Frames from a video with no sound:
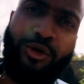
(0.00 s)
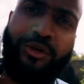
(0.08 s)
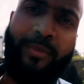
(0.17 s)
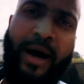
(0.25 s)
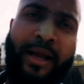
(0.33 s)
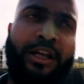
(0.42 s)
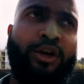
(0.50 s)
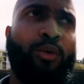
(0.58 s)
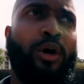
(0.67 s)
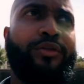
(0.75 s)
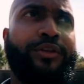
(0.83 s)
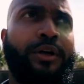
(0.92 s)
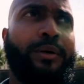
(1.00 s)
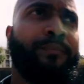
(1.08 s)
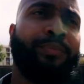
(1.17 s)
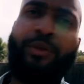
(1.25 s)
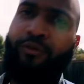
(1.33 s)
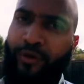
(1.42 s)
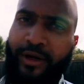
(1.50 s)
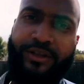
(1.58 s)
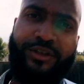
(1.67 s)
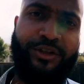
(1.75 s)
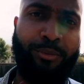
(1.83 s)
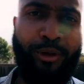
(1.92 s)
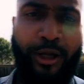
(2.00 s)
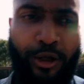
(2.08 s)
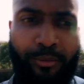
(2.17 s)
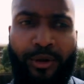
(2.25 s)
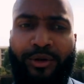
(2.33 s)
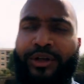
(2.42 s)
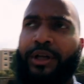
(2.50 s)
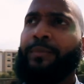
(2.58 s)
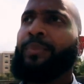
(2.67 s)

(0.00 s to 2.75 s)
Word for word: somebody, you want them, for instance, to play your music,